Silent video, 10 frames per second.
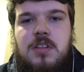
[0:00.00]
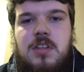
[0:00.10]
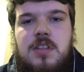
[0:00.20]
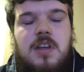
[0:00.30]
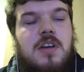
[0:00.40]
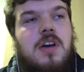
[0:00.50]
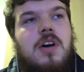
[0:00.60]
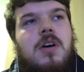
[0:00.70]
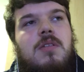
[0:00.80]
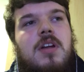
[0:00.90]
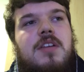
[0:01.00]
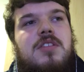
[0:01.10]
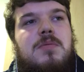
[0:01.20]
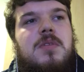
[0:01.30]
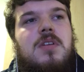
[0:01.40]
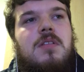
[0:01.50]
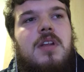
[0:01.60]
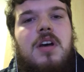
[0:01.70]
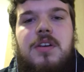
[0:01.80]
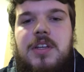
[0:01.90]
it's like her whole life she's been told
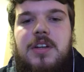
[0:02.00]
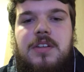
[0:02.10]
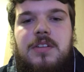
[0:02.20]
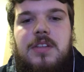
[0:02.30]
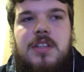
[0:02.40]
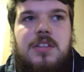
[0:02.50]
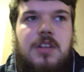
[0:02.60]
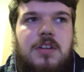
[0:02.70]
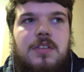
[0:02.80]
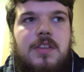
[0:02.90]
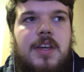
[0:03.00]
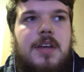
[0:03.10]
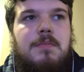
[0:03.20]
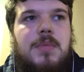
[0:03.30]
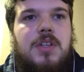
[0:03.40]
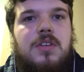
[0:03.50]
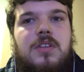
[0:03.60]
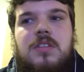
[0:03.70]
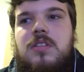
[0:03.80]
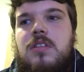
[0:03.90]
like, oh, you can't do this, you can't do that
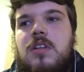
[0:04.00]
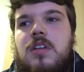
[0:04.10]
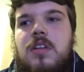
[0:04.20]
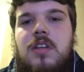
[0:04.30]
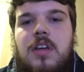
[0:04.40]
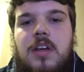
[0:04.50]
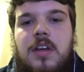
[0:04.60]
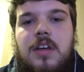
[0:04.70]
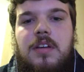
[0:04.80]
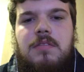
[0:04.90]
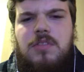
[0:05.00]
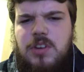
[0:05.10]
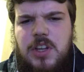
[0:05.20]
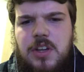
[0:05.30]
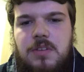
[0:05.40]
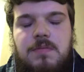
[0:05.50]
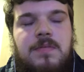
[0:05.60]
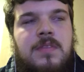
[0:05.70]
because uh, you're a girl.